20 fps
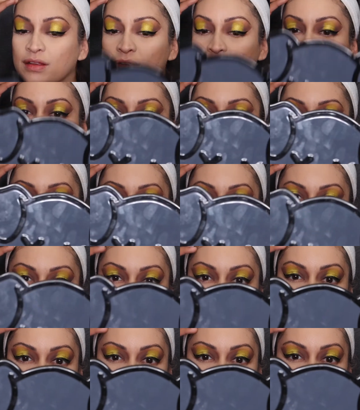right here on the
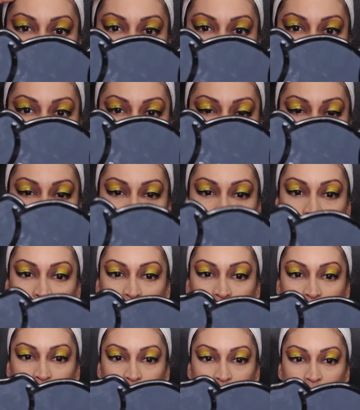front, So
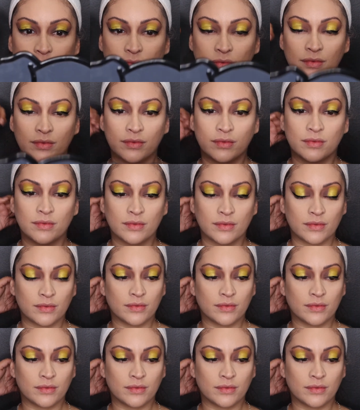you're gonna see it.